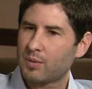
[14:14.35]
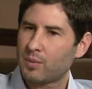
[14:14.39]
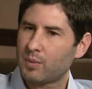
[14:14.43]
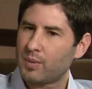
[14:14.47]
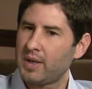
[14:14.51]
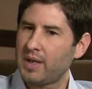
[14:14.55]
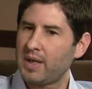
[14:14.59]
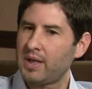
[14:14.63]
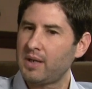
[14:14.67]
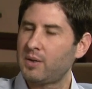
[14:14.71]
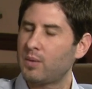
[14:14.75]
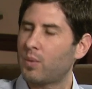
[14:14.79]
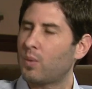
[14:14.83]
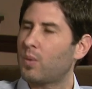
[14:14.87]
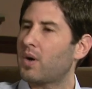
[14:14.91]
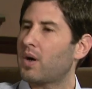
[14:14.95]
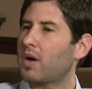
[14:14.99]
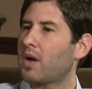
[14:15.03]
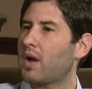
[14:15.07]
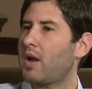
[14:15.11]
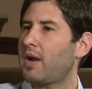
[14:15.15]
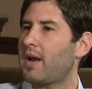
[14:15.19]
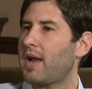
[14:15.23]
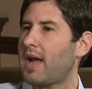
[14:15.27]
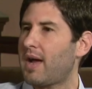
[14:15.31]
we need to
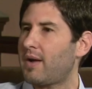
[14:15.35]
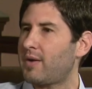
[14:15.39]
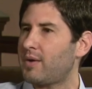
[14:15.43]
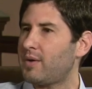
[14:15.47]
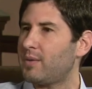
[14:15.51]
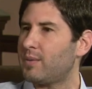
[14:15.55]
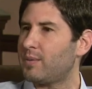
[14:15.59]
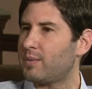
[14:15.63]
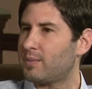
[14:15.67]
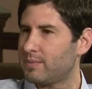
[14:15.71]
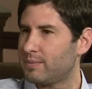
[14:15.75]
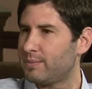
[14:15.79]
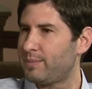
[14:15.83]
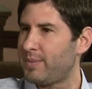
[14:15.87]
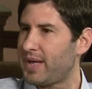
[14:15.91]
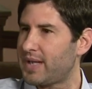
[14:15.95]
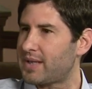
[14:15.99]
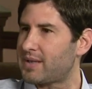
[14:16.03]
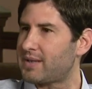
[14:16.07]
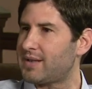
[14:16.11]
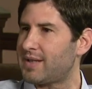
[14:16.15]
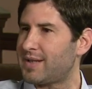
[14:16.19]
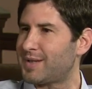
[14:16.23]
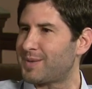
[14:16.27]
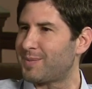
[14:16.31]
work on how you
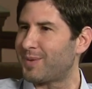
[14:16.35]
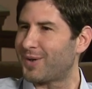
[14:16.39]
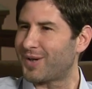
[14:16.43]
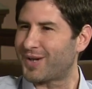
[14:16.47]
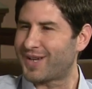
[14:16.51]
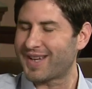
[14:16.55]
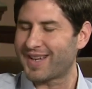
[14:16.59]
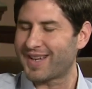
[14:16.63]
pitch this book.